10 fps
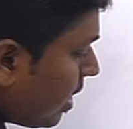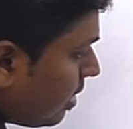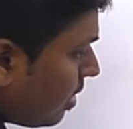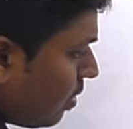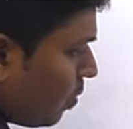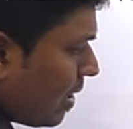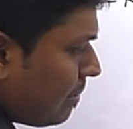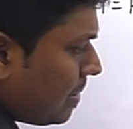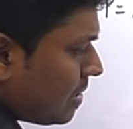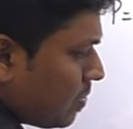And
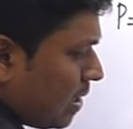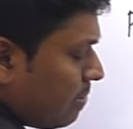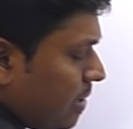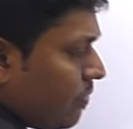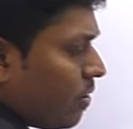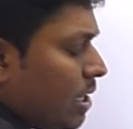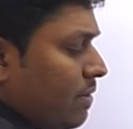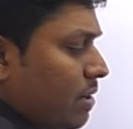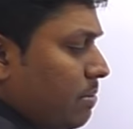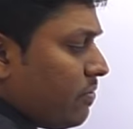1 plus 1 by
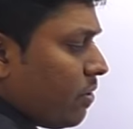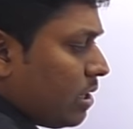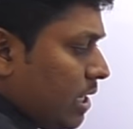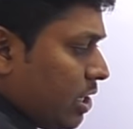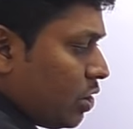40 will be 40